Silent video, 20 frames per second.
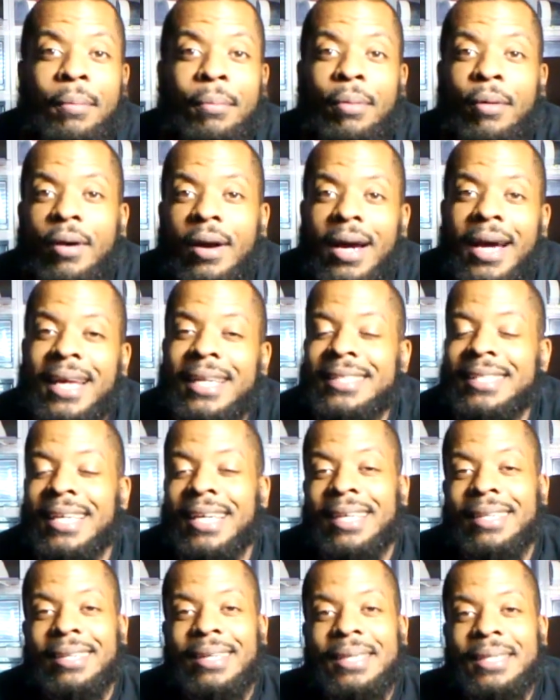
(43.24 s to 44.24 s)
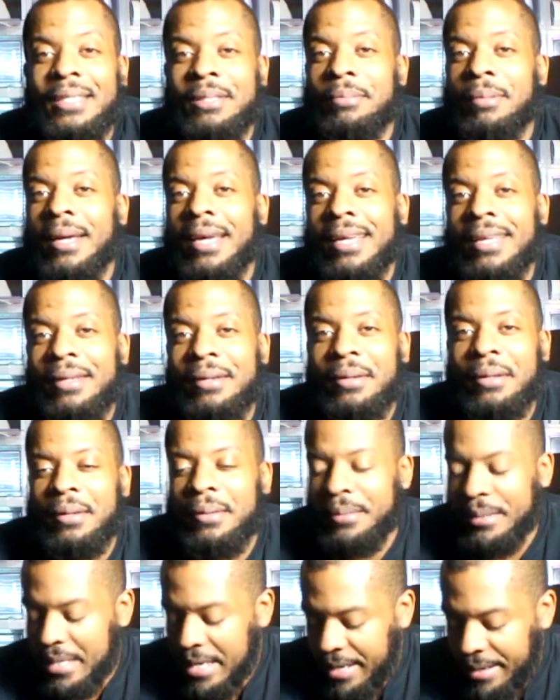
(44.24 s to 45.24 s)
Bro, I had to take a lunch, man. You know what
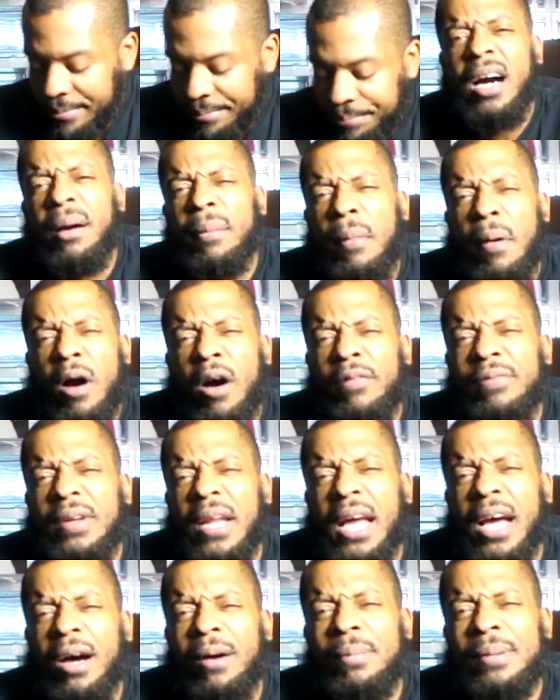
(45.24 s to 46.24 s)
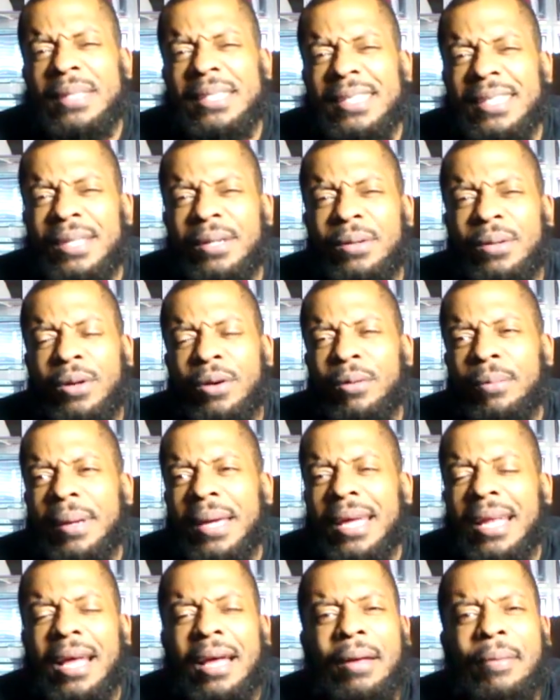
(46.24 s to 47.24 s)
I'm saying? I'm off now, but still, though,
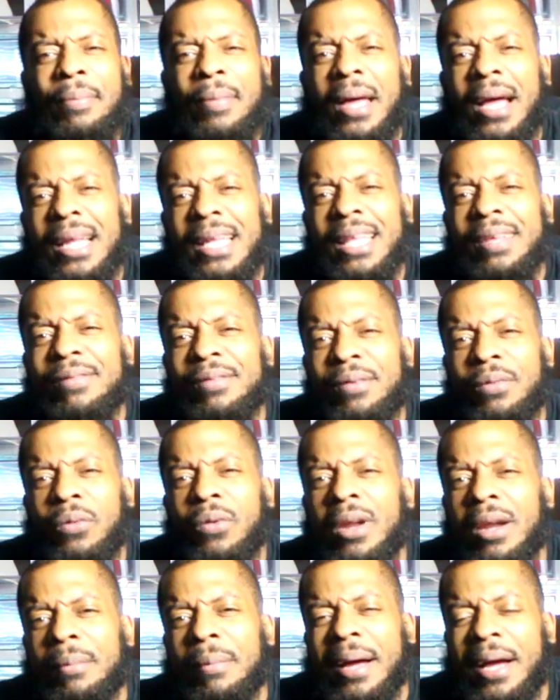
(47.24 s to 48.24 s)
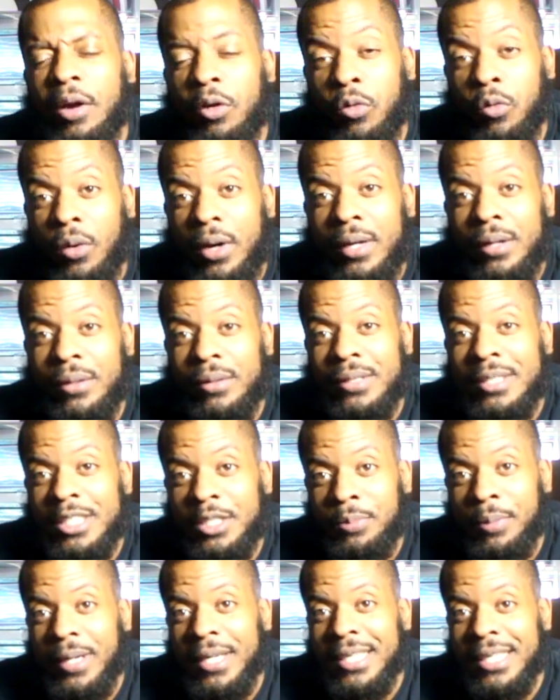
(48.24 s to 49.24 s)
man, I am not leaving one of my grails,
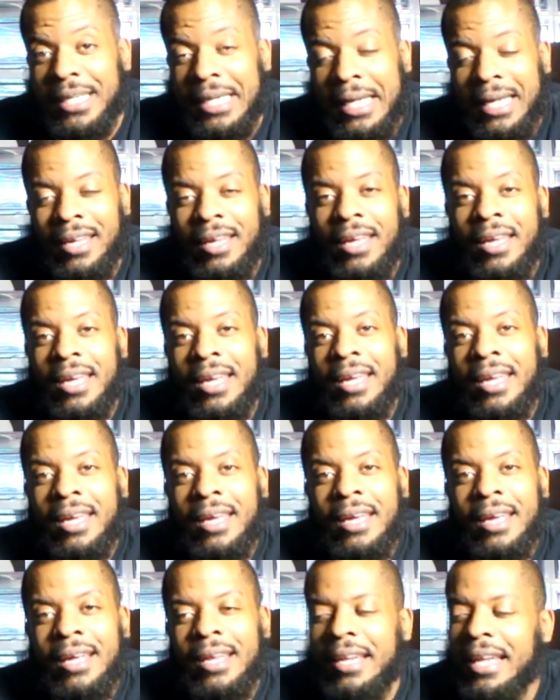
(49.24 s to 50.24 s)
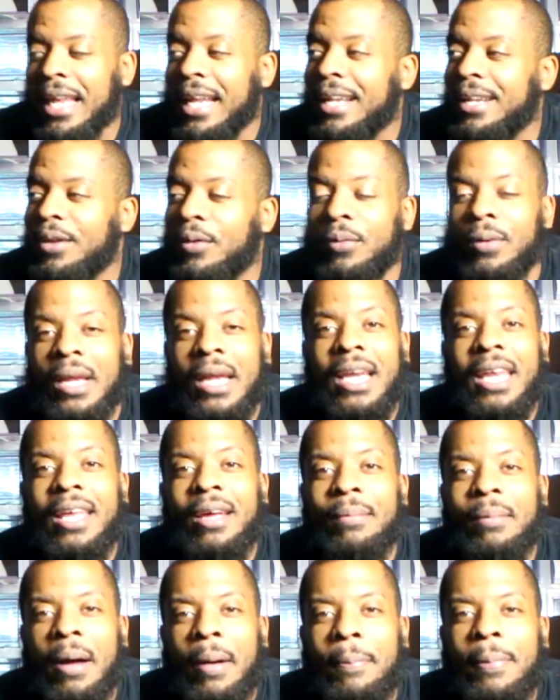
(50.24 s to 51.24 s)
especially, let alone any
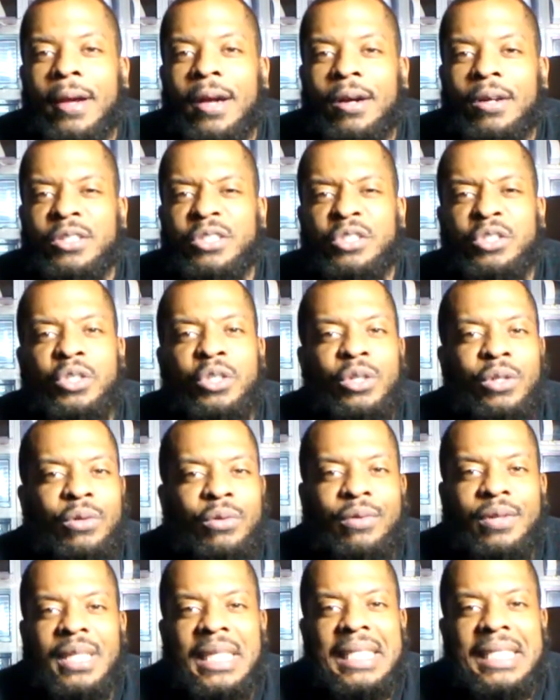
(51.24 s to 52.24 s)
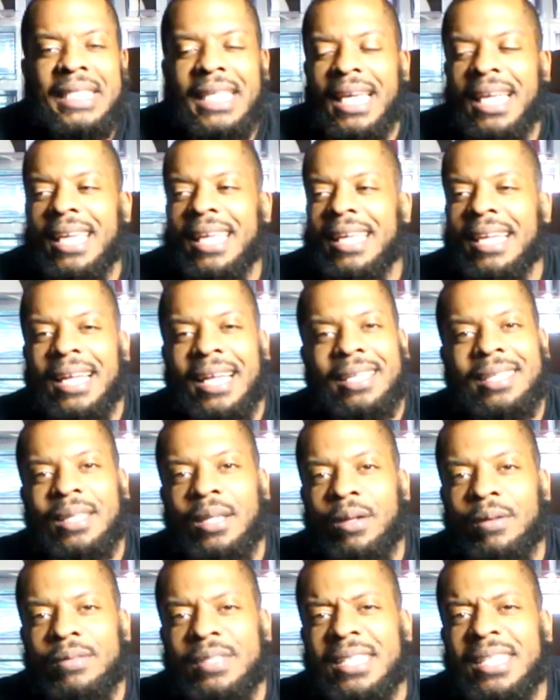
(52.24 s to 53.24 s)
of my pairs or general release, any of that
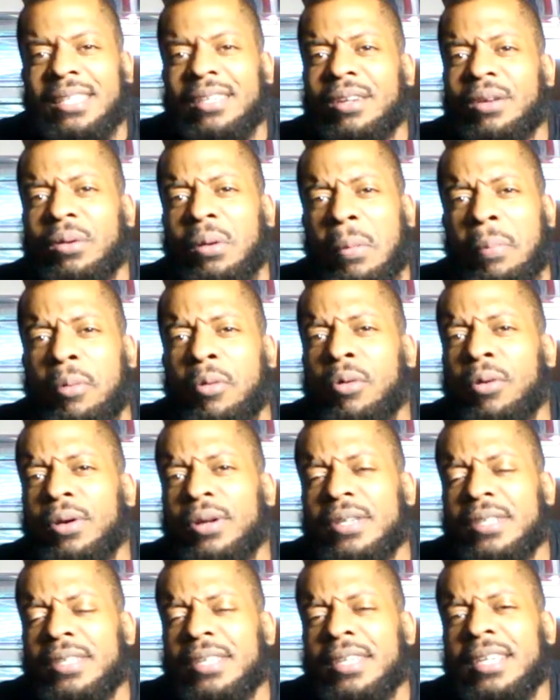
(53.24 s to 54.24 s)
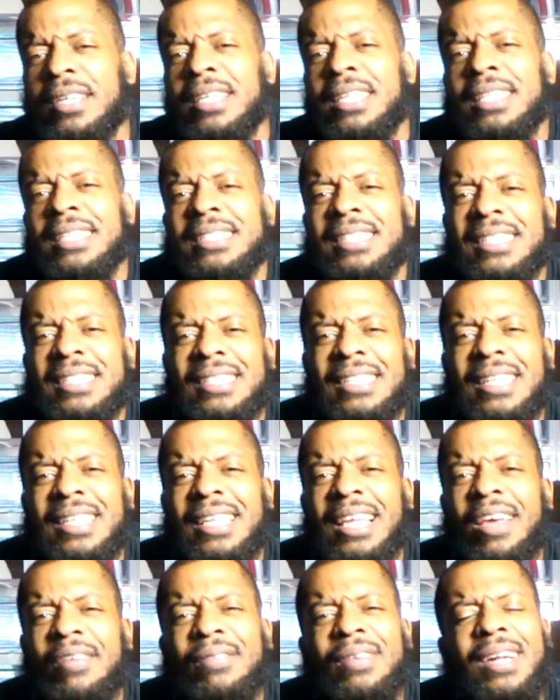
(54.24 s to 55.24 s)
stuff, sitting on the porch since
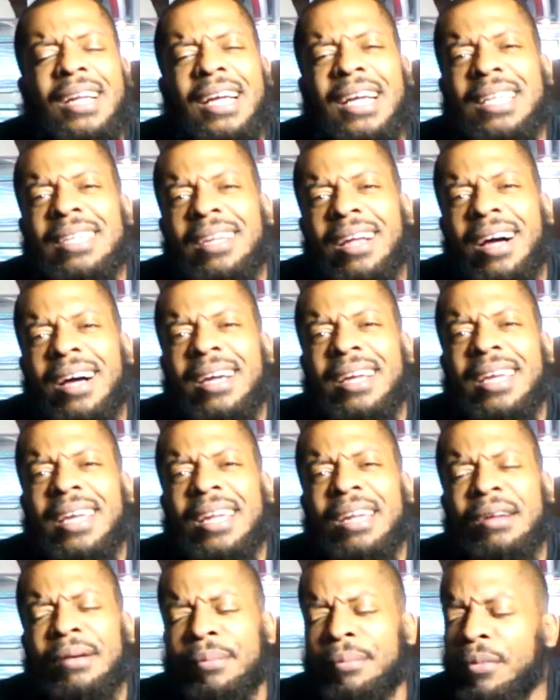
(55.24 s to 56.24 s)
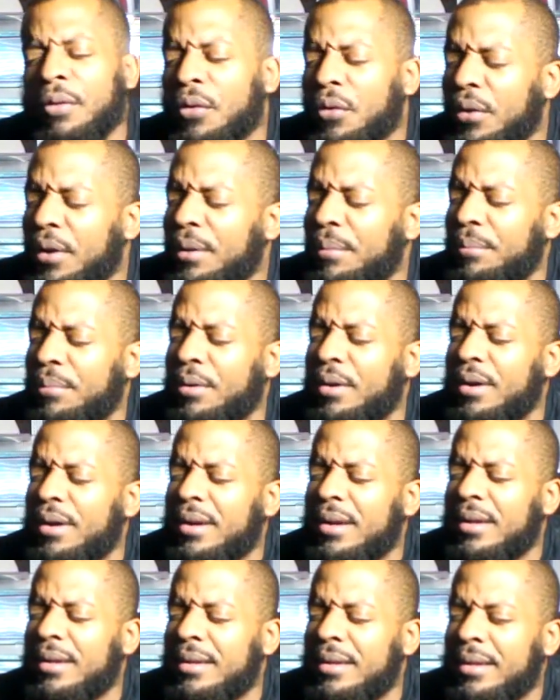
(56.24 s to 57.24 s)
11 o'clock in the morning,
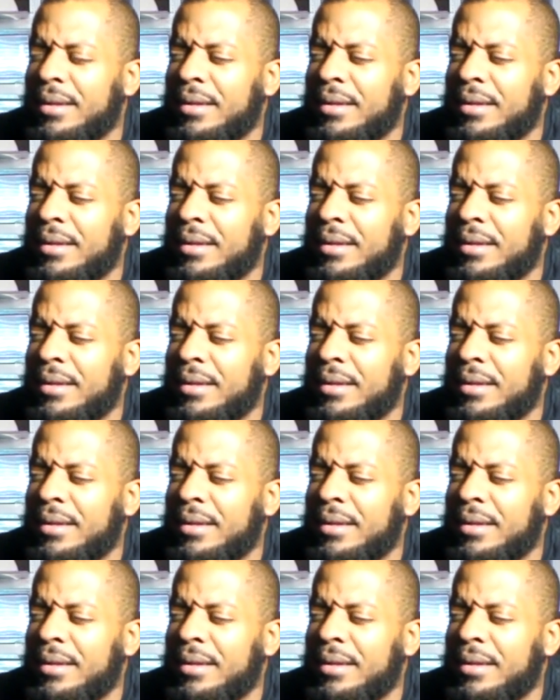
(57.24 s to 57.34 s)
bro.